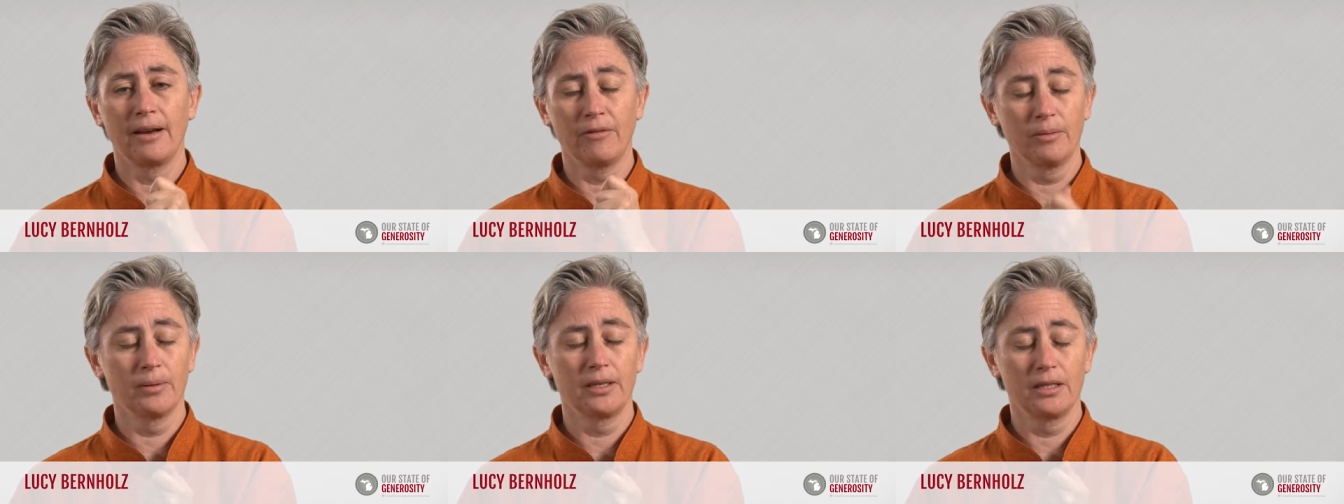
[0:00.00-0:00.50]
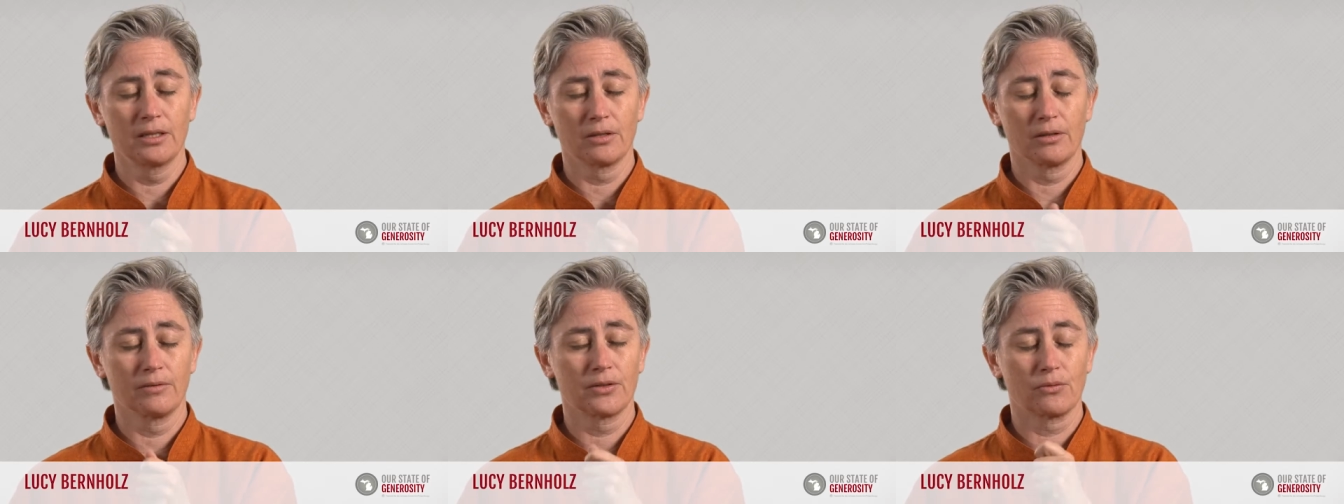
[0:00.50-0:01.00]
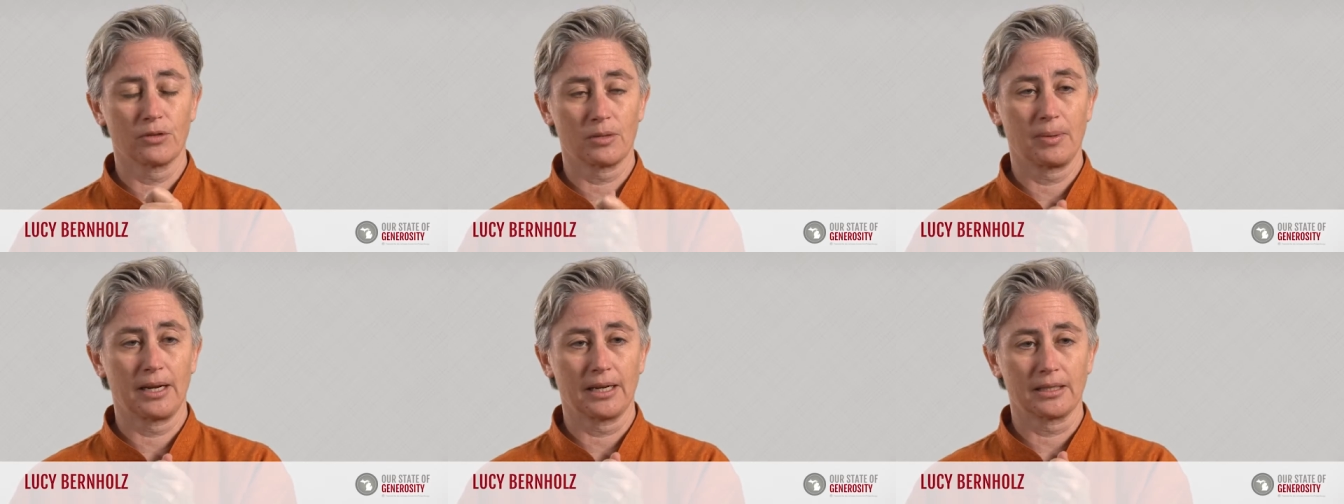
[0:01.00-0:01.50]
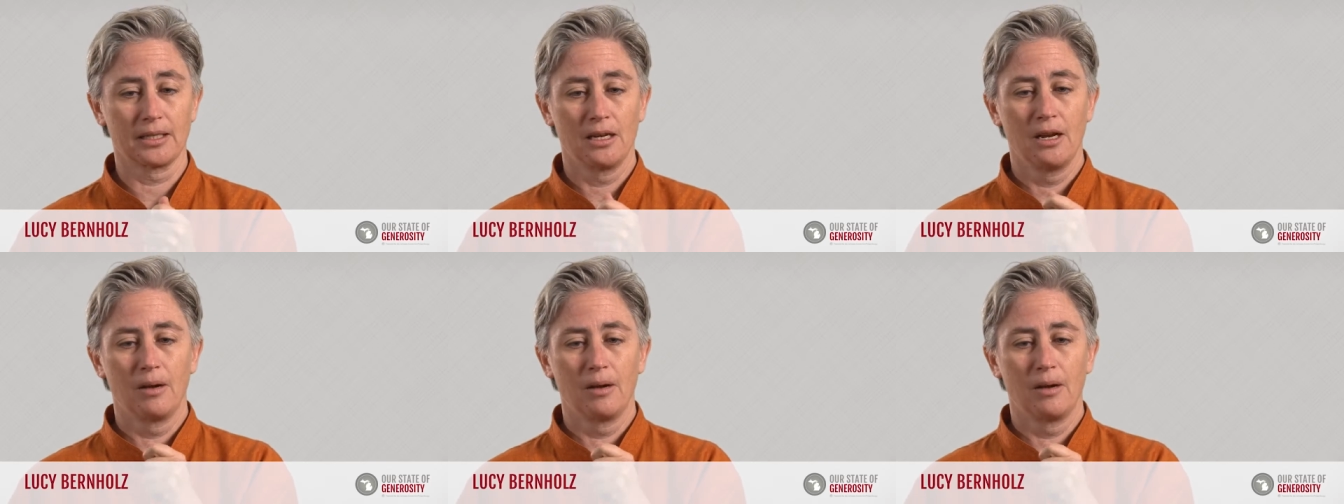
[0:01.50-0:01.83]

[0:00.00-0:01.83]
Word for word: everybody deserves respect,